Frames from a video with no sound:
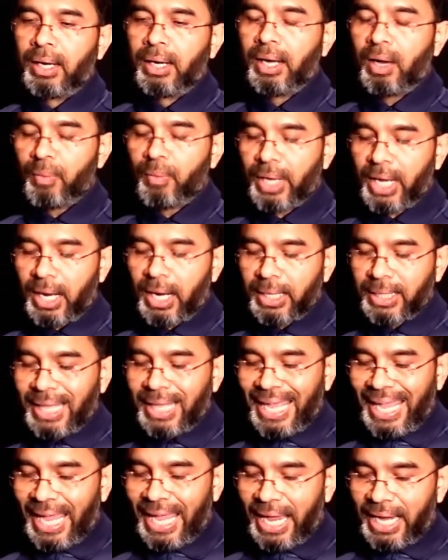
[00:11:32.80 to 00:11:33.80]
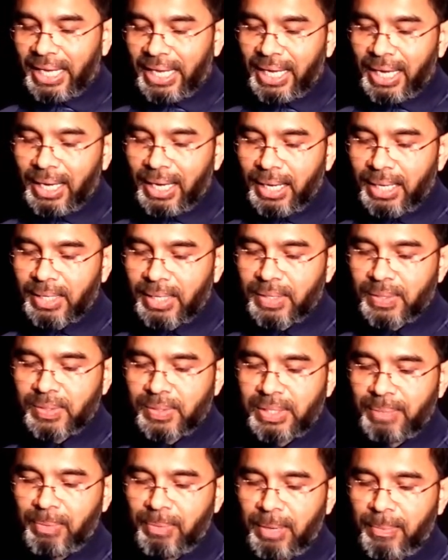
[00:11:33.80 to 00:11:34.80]
now regarding the area
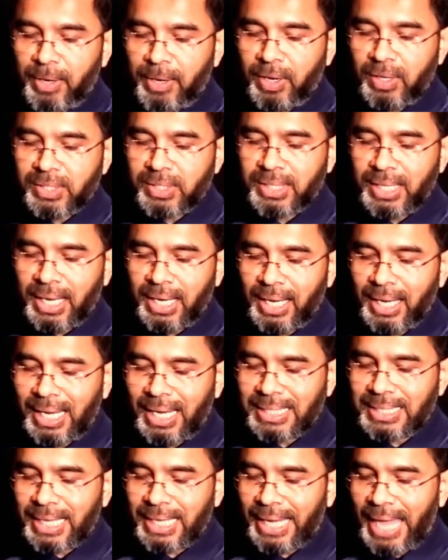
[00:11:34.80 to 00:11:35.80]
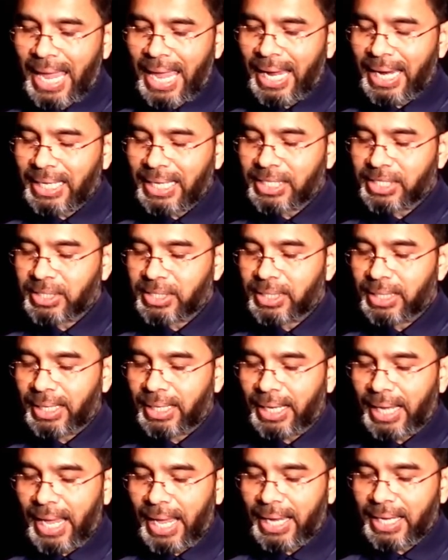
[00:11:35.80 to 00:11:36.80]
simply because the as the cake it
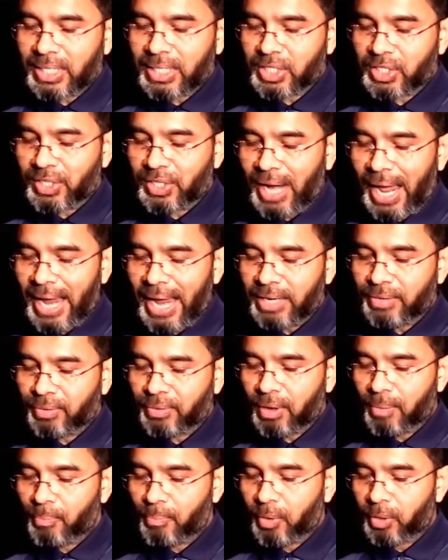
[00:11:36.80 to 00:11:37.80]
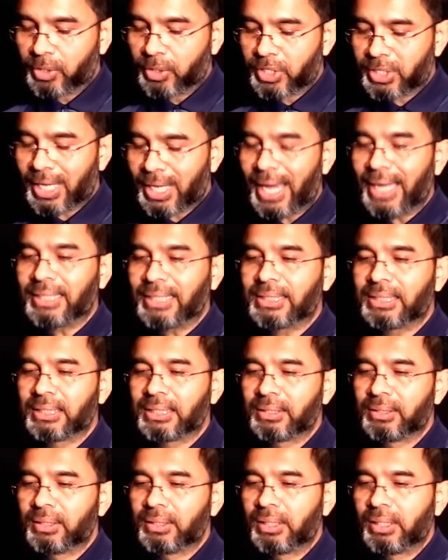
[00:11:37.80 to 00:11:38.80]
cake is dried from both sides.
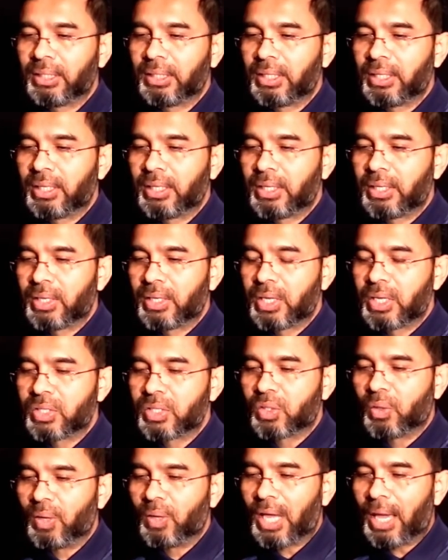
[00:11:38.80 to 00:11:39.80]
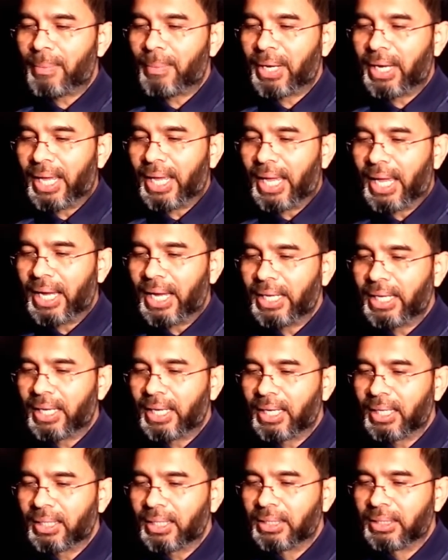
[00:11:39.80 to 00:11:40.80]
So we'll have an
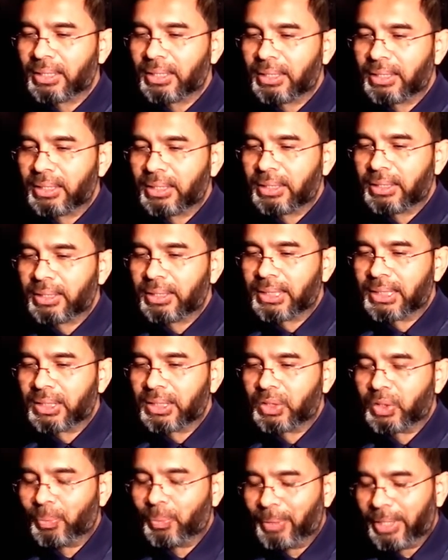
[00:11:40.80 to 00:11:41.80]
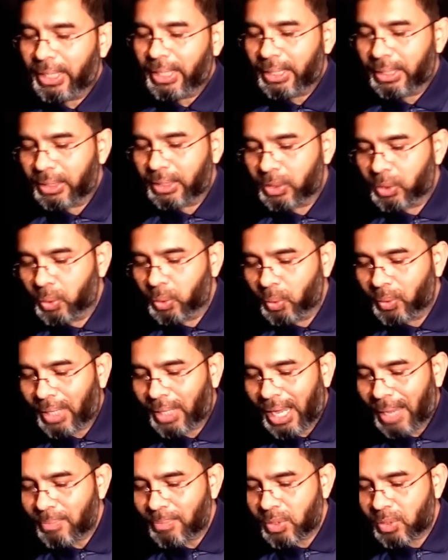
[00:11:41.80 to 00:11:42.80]
area to be 2
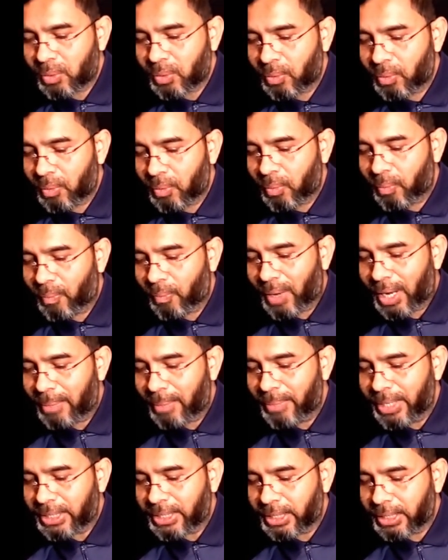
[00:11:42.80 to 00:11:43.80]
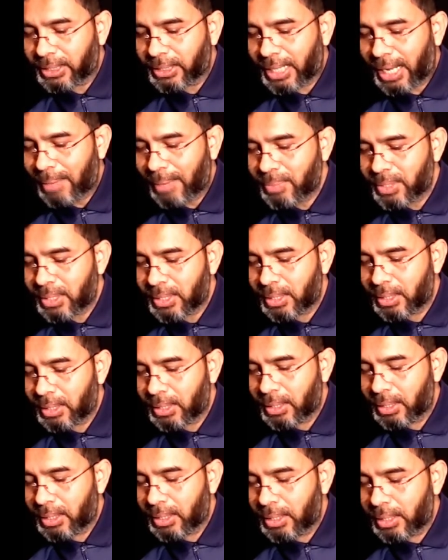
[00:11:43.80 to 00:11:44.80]
times 1 meter times
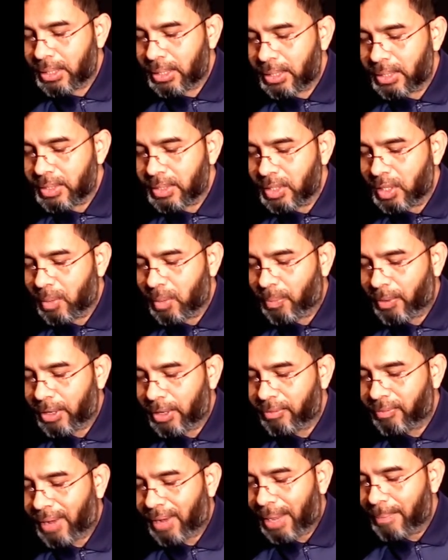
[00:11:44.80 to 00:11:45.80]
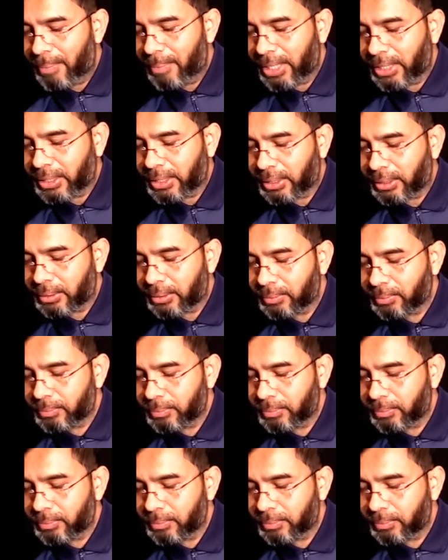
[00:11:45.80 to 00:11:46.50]
0 0.5 meter.